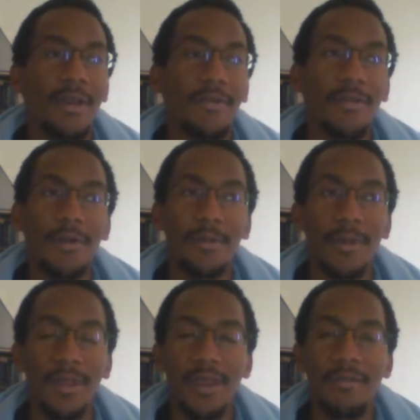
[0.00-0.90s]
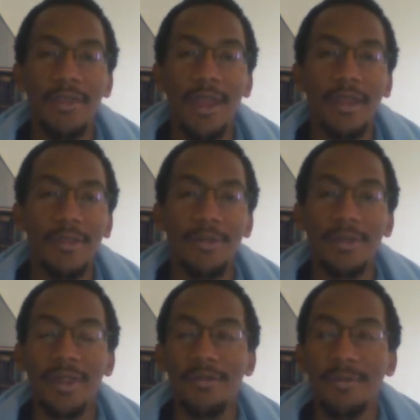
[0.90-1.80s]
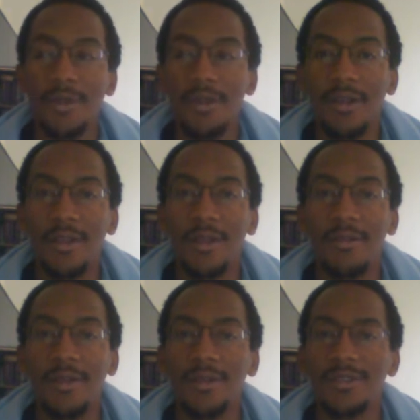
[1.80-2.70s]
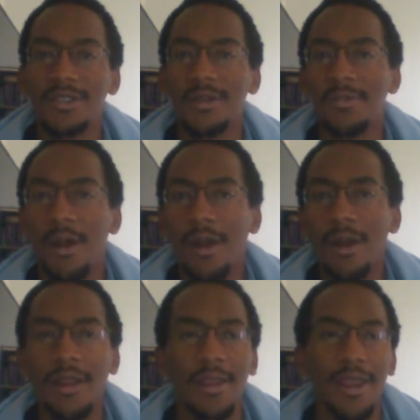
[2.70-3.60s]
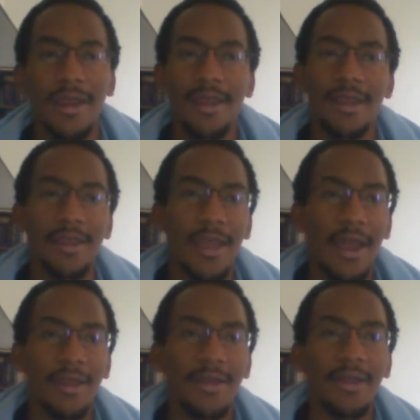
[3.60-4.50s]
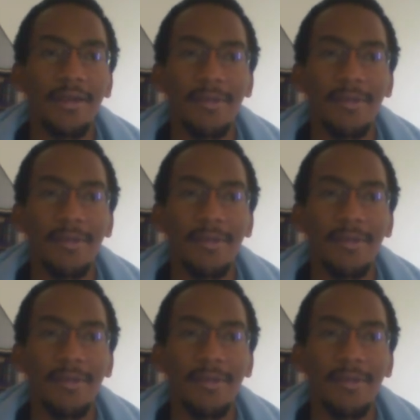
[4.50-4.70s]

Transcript: If you don't believe that, you don't believe in Bullet Club, then you're just a mark, and yada, yada, yada.